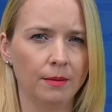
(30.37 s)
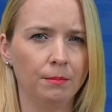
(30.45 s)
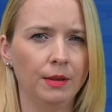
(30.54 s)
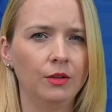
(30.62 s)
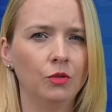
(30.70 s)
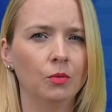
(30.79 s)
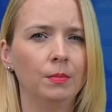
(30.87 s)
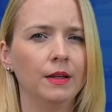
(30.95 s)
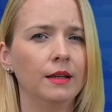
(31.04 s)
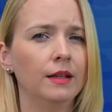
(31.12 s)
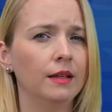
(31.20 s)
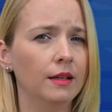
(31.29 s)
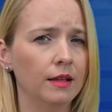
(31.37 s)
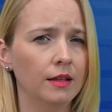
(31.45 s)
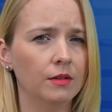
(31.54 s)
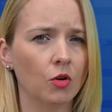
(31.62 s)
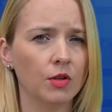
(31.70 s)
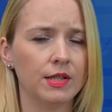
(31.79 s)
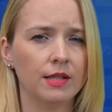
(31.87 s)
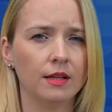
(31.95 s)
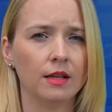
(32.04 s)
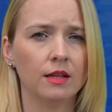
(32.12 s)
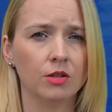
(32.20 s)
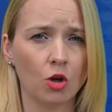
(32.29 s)
B2B
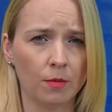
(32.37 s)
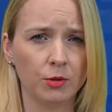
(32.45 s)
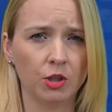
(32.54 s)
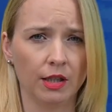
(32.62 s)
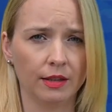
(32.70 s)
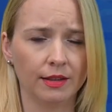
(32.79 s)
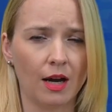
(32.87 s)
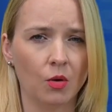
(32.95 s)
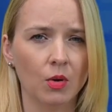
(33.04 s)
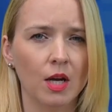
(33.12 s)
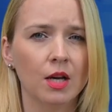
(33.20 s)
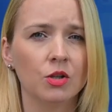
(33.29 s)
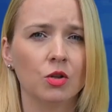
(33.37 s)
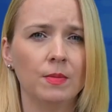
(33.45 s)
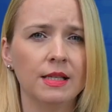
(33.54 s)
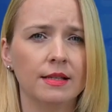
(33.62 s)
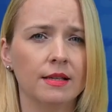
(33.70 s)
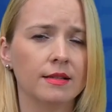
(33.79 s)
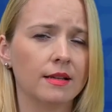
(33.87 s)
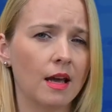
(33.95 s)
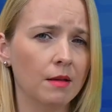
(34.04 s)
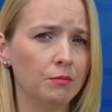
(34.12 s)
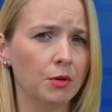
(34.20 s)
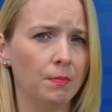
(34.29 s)
e-invoicing is optional now, so businesses
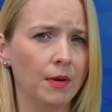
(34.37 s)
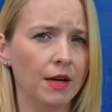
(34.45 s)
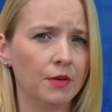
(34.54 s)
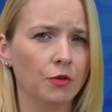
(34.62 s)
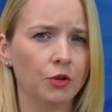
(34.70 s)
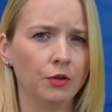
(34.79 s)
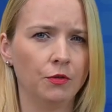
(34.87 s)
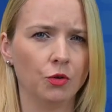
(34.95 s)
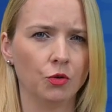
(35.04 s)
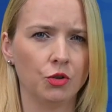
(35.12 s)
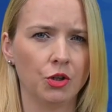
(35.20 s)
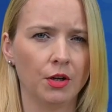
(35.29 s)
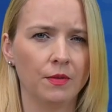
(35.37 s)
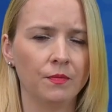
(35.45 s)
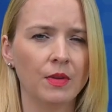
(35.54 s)
can prepare for the future.